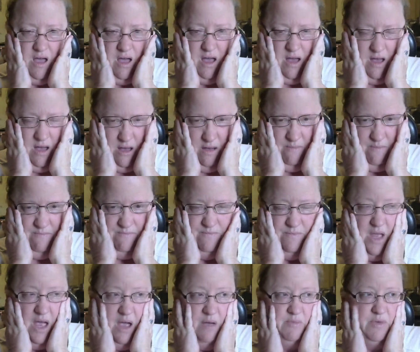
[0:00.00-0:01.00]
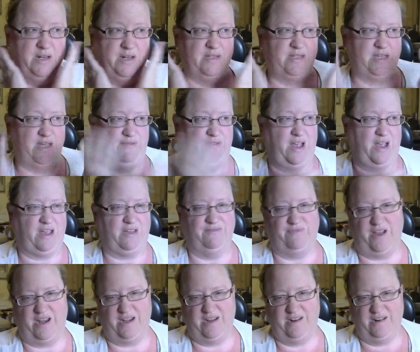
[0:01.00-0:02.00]
I'm going to see if I can
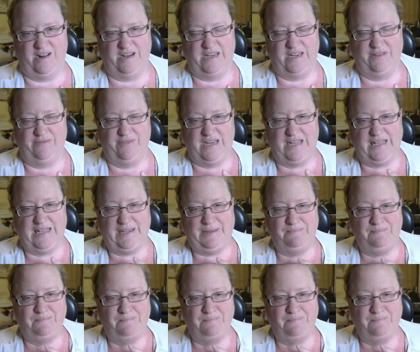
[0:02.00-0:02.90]
find it on DVD.